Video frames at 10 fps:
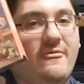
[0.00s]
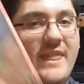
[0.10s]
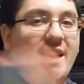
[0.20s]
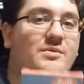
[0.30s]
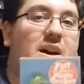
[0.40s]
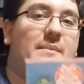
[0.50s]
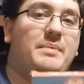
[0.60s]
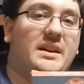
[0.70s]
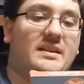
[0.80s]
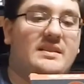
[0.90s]
That's why I
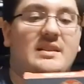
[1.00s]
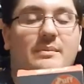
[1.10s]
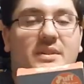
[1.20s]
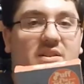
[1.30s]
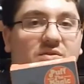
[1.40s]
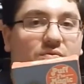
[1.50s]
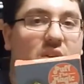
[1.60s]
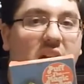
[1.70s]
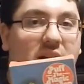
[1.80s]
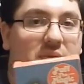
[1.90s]
picked this up. This is
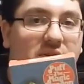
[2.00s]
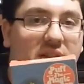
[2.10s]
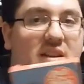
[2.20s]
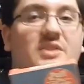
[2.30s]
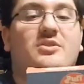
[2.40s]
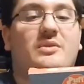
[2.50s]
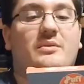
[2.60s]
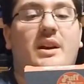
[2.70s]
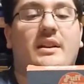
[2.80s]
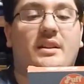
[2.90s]
rock music history
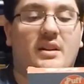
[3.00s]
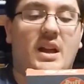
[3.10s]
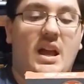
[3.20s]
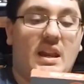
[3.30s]
right here.